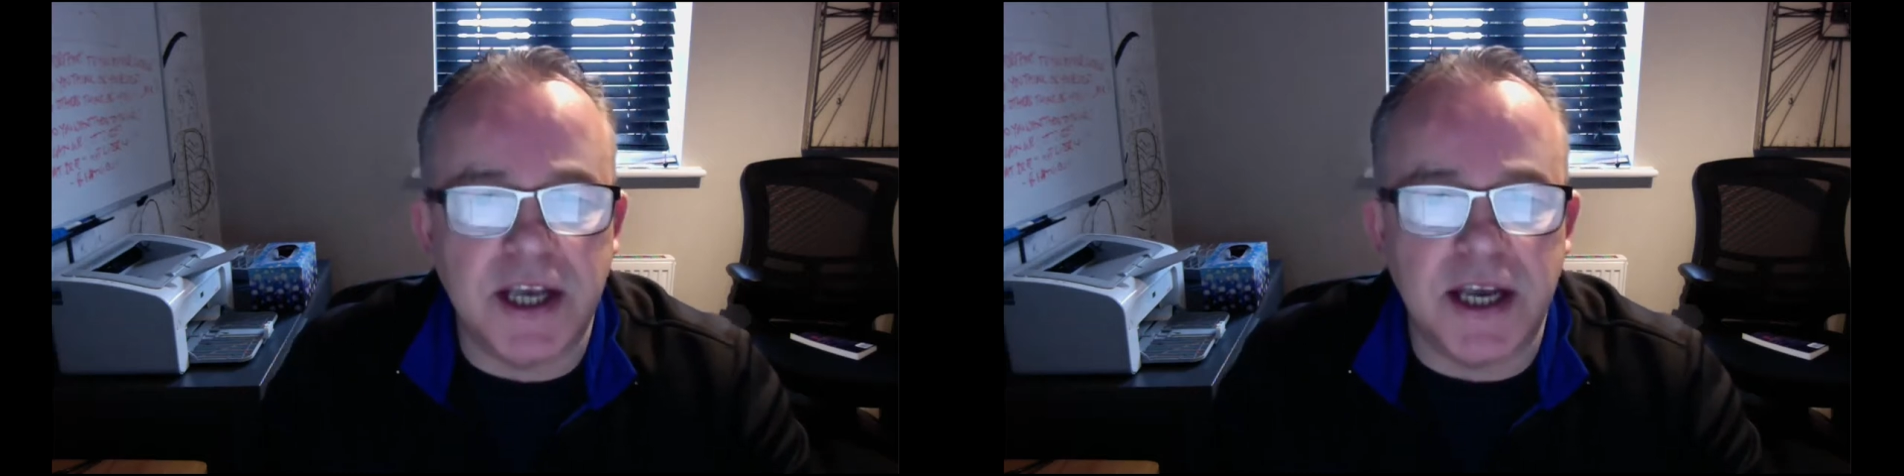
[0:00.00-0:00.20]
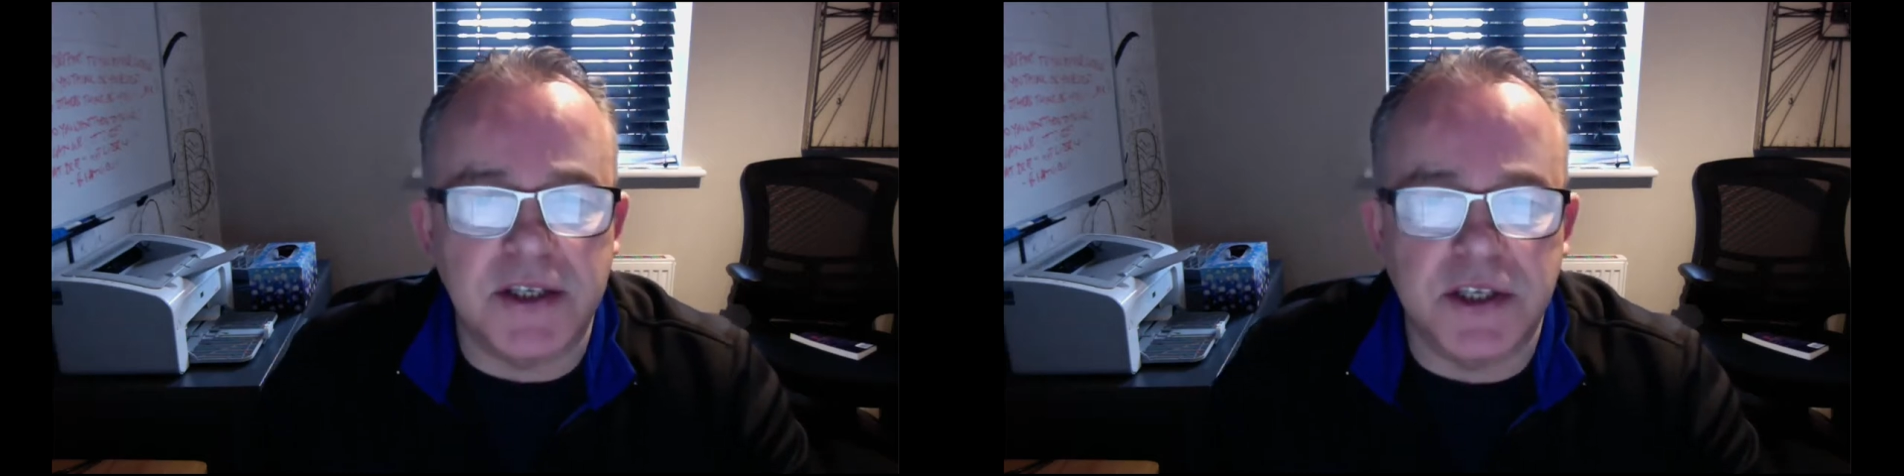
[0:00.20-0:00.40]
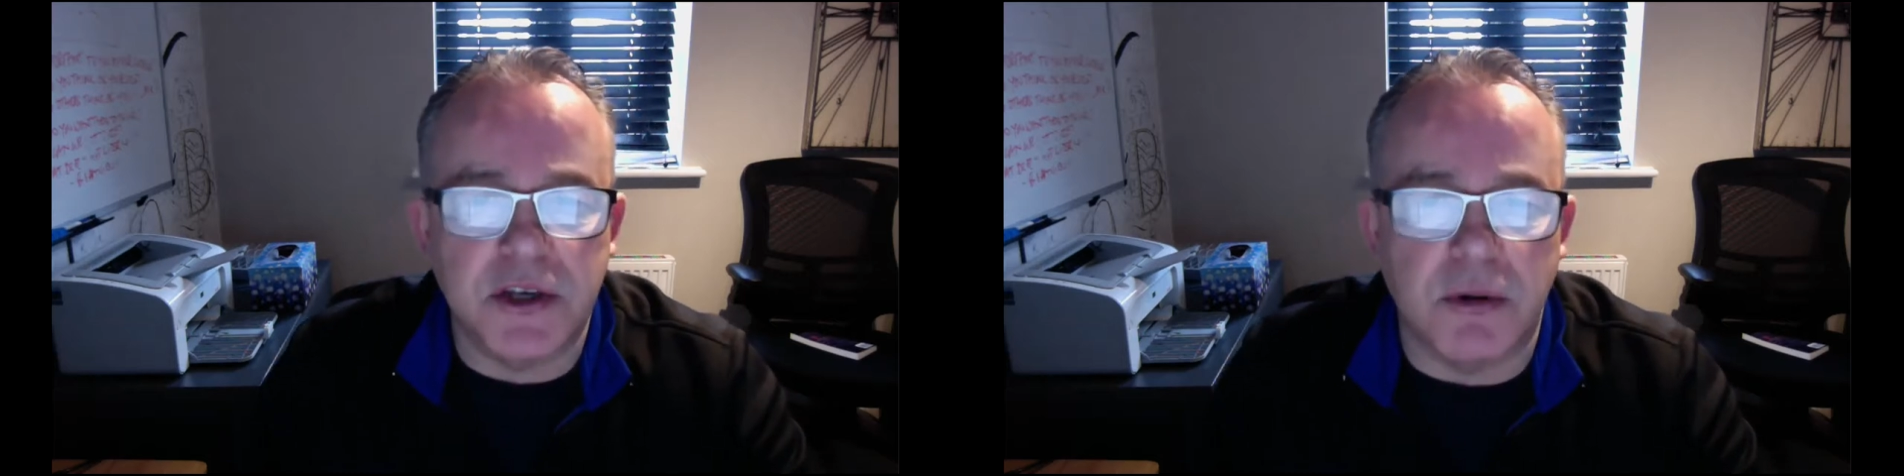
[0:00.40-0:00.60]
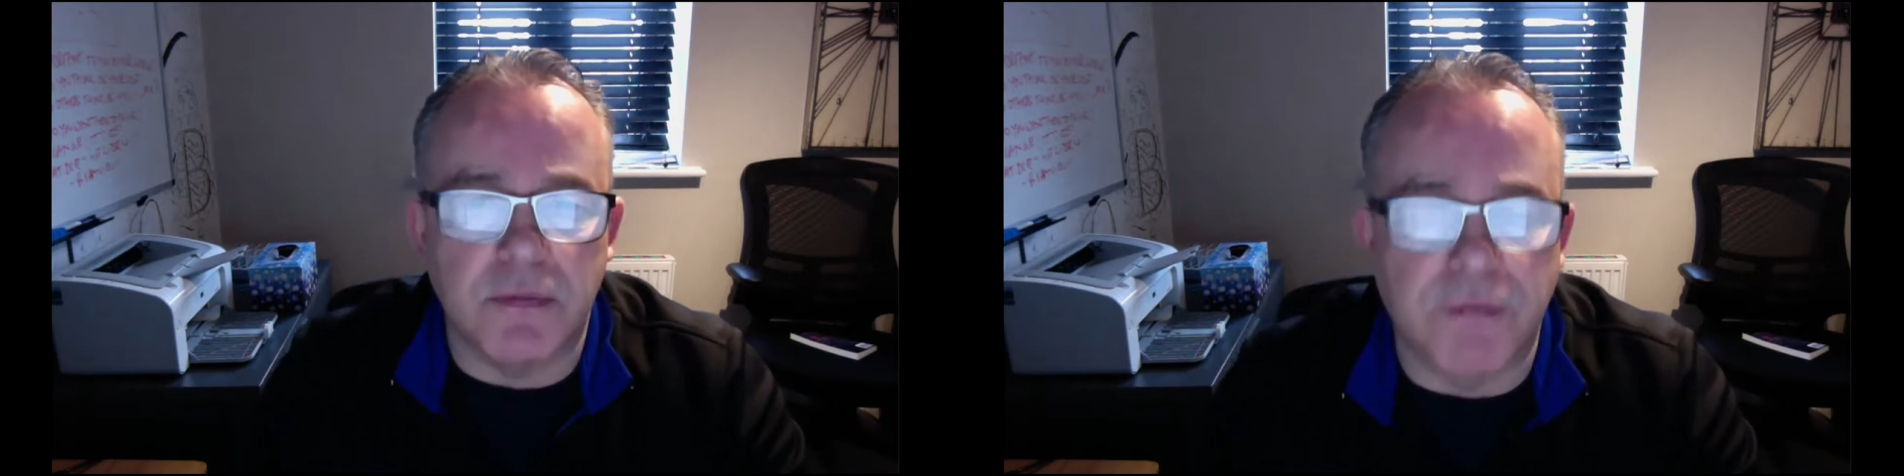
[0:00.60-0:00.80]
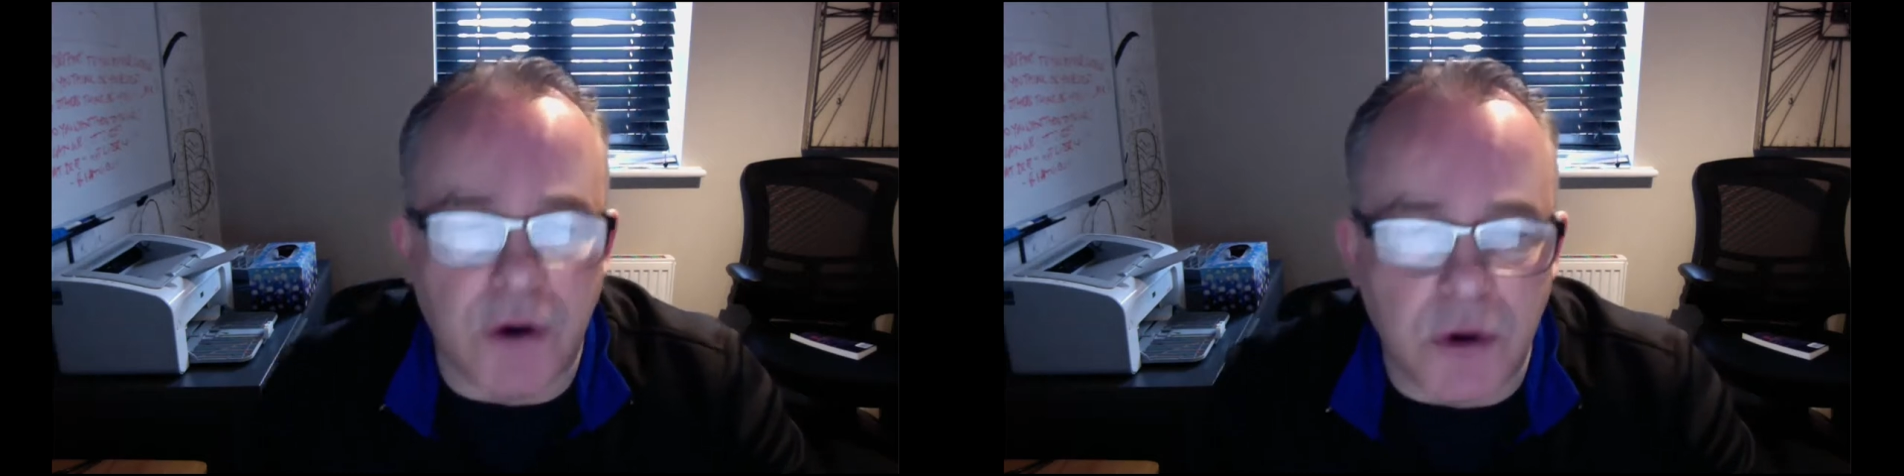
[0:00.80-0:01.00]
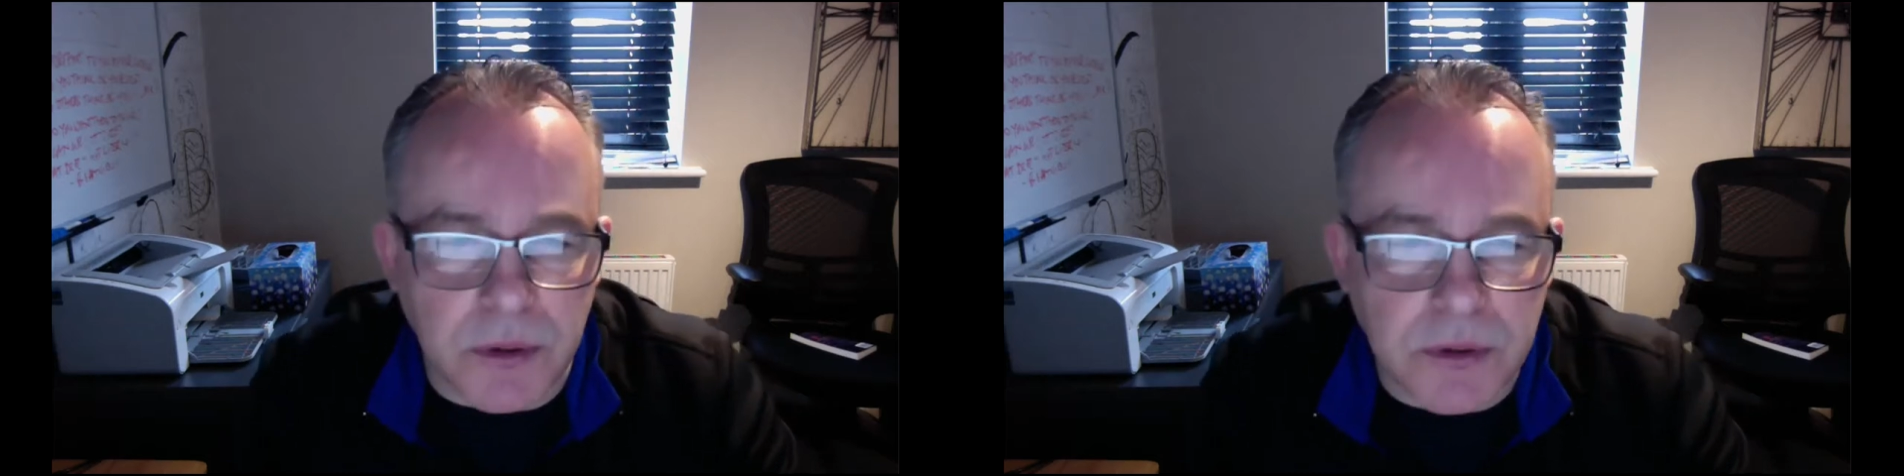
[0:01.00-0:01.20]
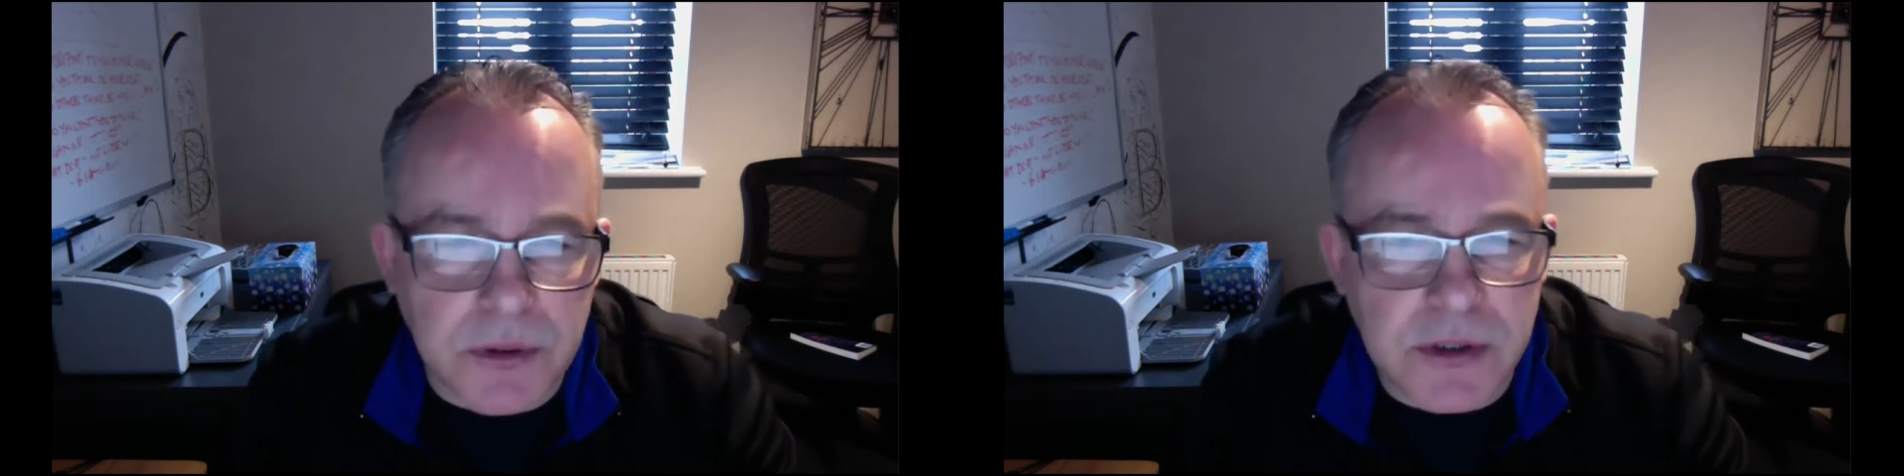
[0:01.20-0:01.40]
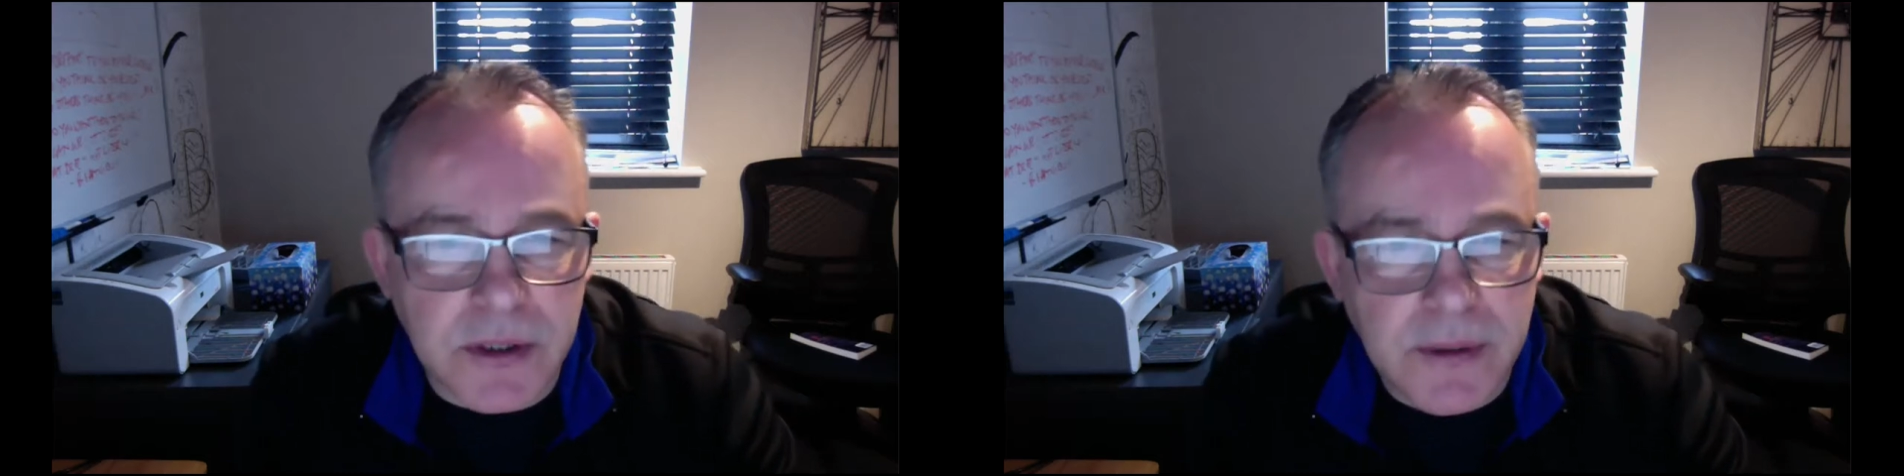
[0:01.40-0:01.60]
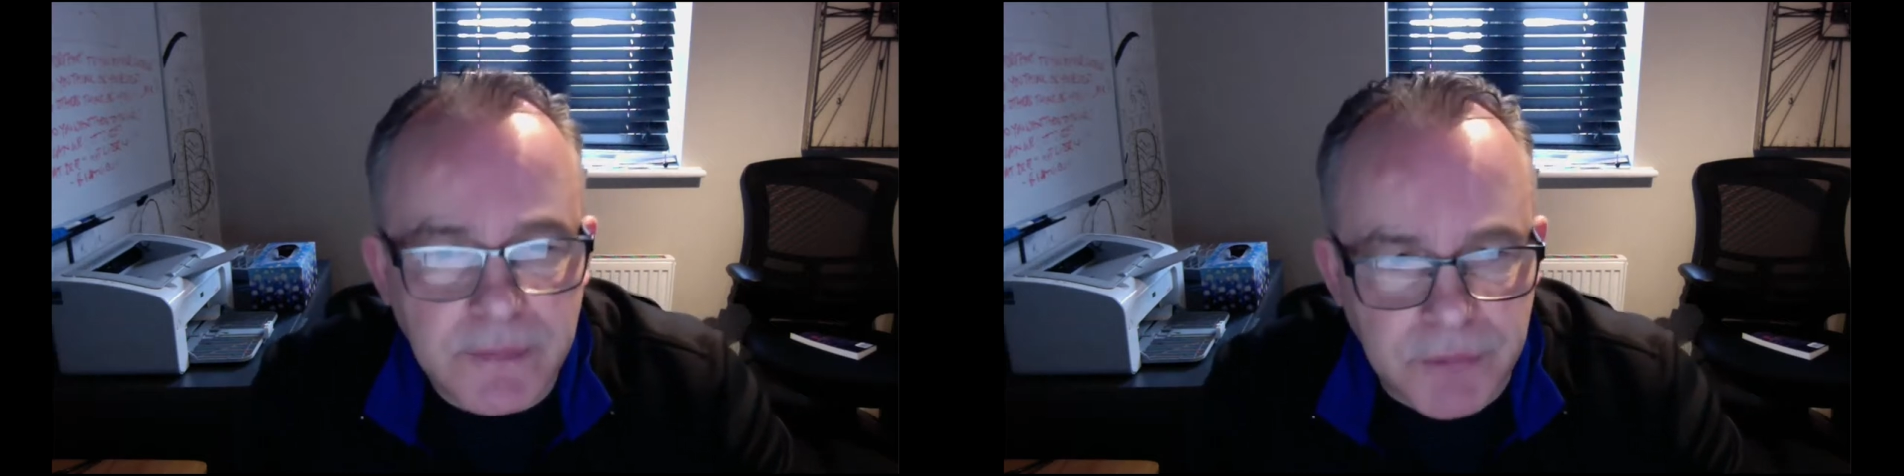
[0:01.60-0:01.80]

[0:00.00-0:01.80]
cases going forwards,